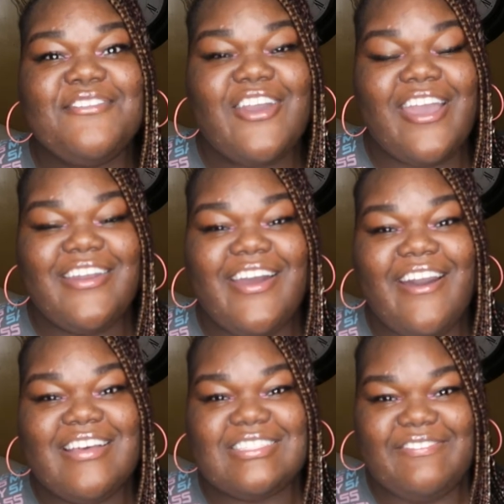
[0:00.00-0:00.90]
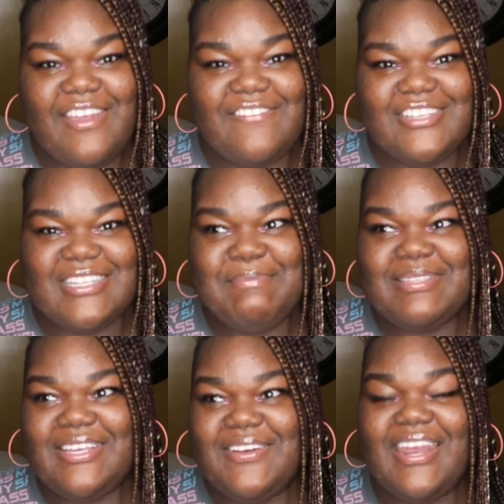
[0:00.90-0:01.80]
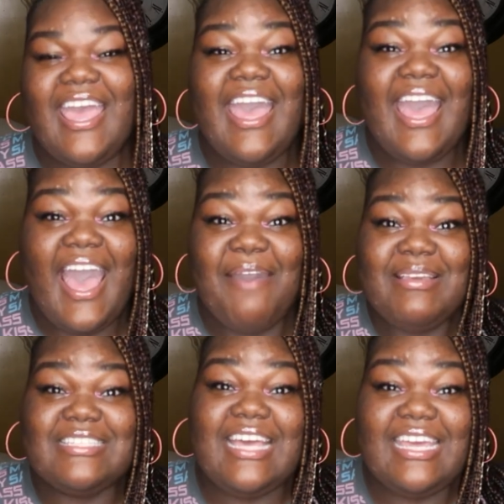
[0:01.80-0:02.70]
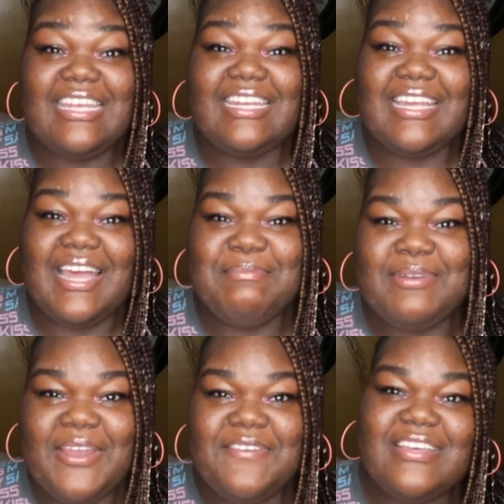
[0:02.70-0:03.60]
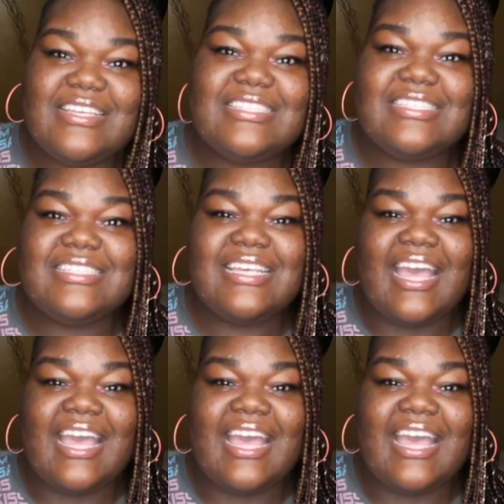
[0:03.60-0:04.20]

try on hauls the very first episode. I'm excited, I'm nervous.